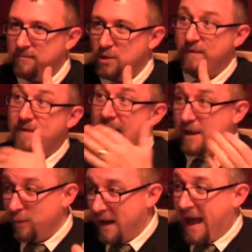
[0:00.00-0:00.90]
sort of
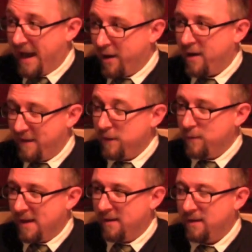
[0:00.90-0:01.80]
value layer, if you
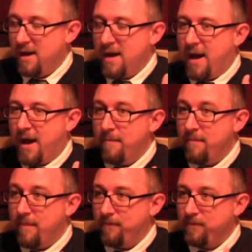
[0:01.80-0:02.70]
will,
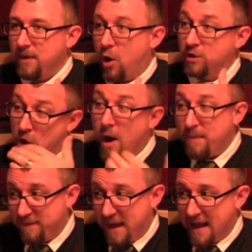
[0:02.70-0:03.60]
on
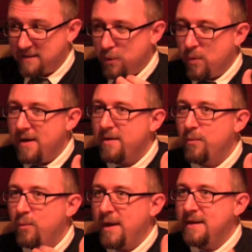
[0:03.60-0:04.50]
top of that. So
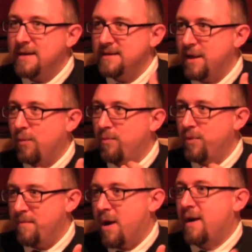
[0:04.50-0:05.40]
we consider
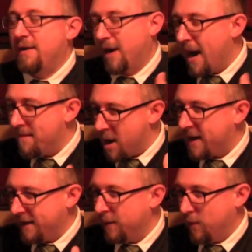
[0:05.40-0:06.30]
the kind of
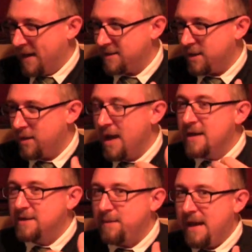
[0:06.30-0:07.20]
marketing that we do
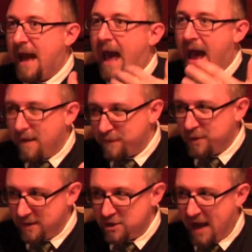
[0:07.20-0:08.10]
to be
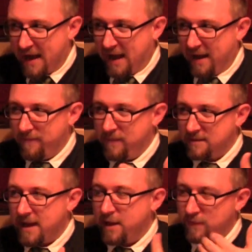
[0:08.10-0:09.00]
after the check-in.
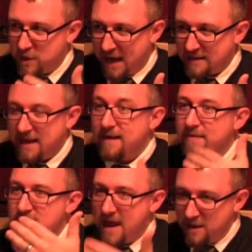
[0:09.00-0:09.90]
It's like you've checked in
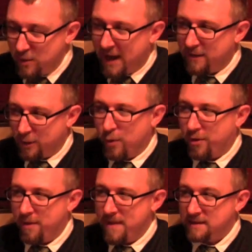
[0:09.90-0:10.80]
and then you get the Corcoran